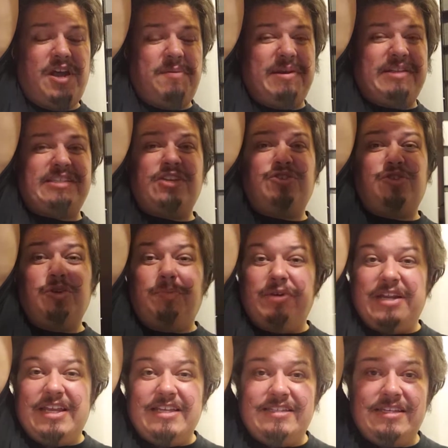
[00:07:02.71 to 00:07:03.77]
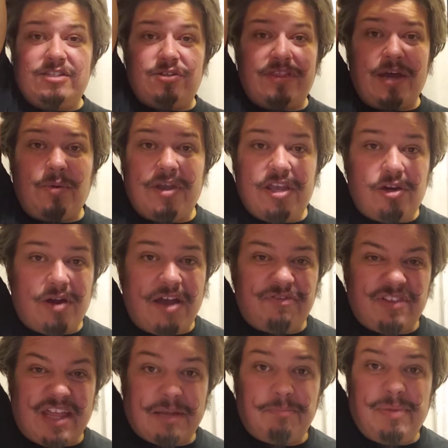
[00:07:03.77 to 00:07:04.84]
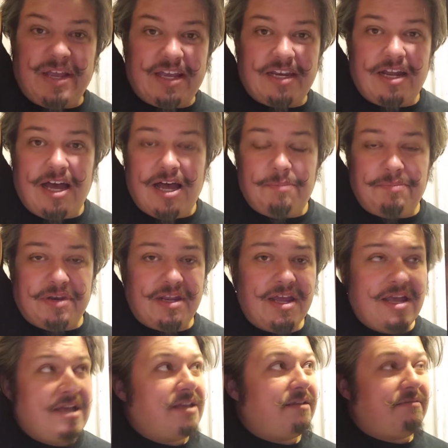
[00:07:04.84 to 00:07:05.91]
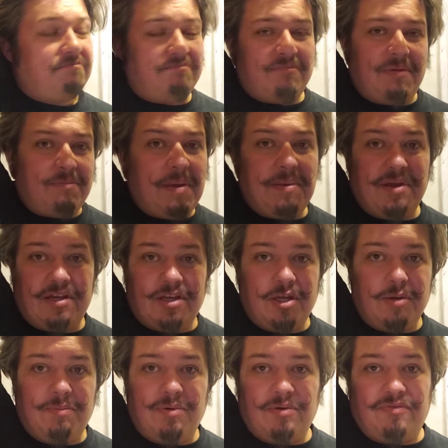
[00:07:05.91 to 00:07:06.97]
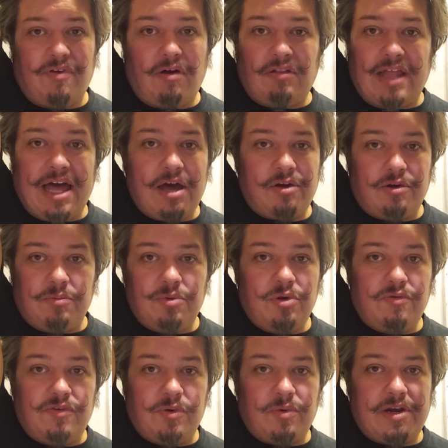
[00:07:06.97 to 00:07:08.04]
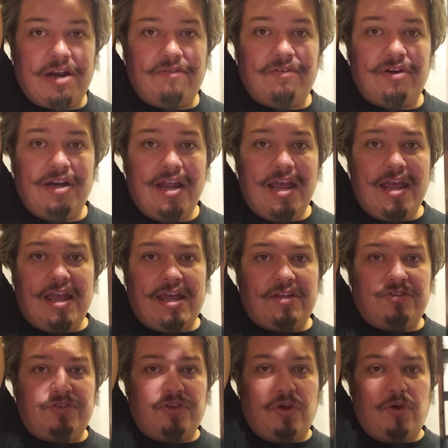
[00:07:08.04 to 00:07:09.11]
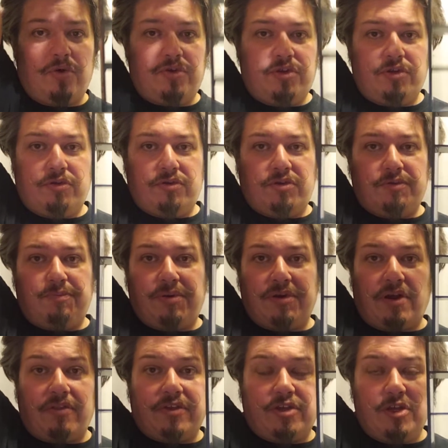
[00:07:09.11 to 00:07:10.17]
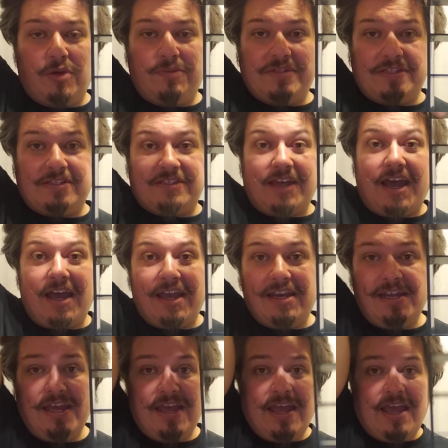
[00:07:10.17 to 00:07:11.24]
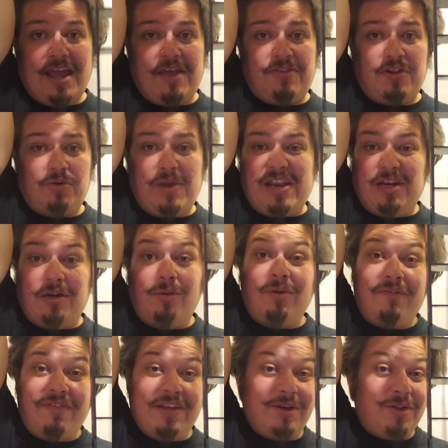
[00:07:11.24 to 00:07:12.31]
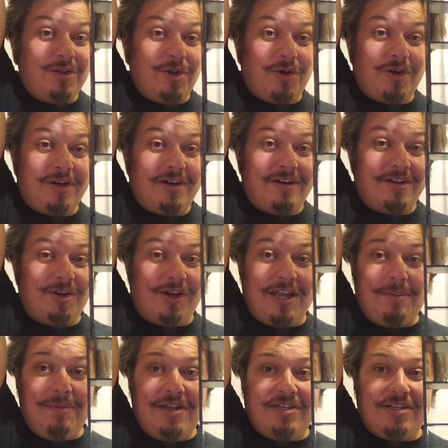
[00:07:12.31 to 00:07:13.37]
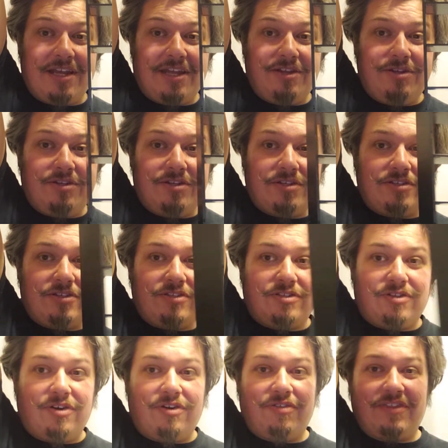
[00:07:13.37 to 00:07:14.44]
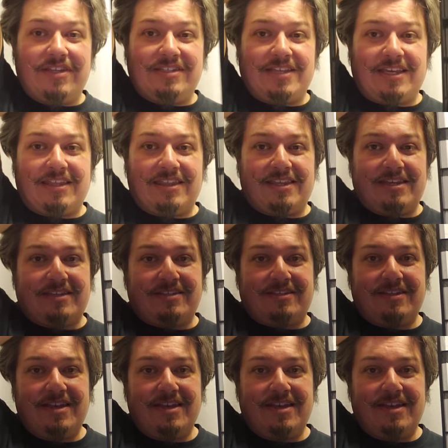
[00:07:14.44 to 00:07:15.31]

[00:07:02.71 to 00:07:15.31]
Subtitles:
makes it super easy, so that way you don't have to like pick it up and maybe a cube will fall out or move or whatever. And so you put all the cubes inside and you're ready to reveal your image, and you just turn this like this.